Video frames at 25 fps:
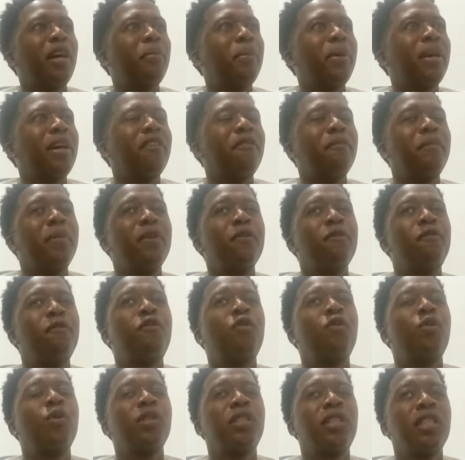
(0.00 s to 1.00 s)
I may have been
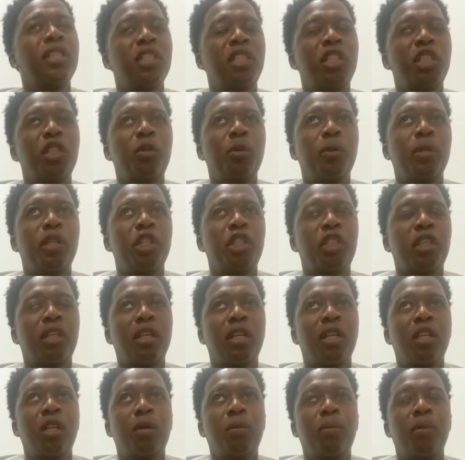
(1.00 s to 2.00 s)
forcing the
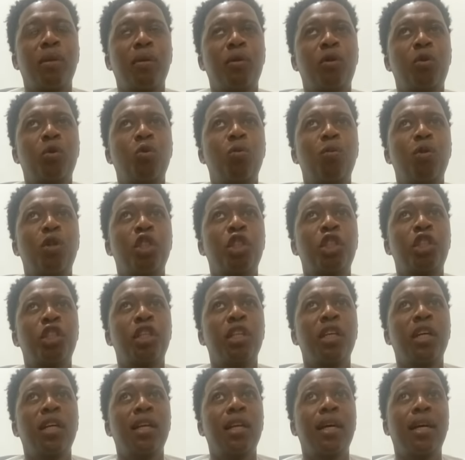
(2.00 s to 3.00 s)
situation a little bit too
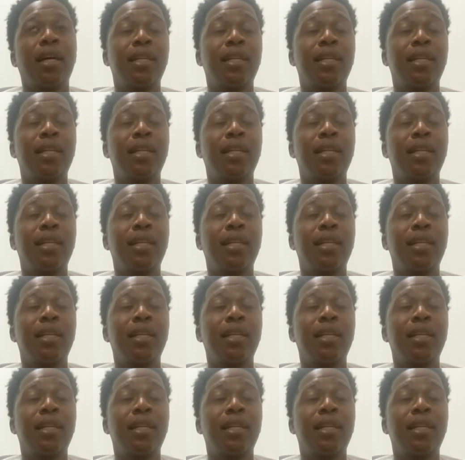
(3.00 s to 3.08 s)
much.